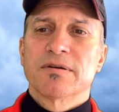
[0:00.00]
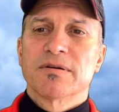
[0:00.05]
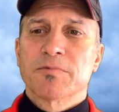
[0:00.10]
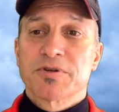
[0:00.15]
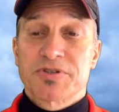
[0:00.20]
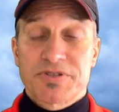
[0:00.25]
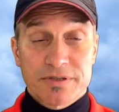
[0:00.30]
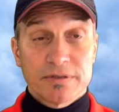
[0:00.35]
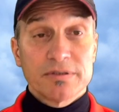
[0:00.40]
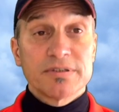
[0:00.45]

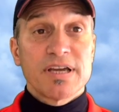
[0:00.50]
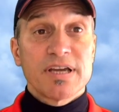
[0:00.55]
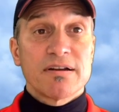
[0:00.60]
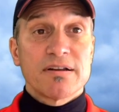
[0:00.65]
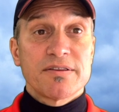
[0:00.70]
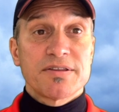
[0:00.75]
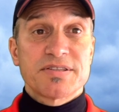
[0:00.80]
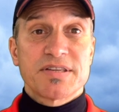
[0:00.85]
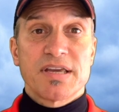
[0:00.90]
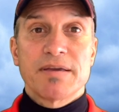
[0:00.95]
We're still down
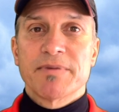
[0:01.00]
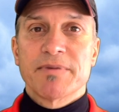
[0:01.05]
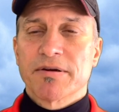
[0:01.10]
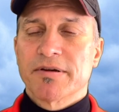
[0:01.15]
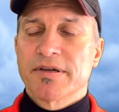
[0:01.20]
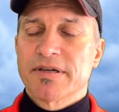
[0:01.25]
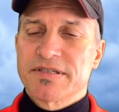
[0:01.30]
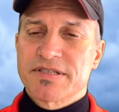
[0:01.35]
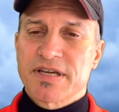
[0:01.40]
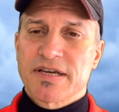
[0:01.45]
in the same
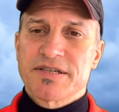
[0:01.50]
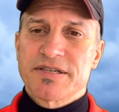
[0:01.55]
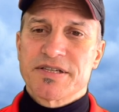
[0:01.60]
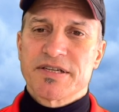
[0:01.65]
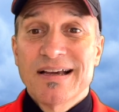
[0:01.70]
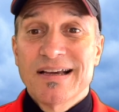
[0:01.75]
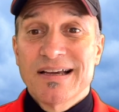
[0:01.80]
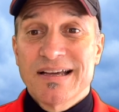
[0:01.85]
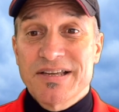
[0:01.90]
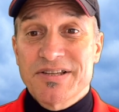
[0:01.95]
area, Taiji.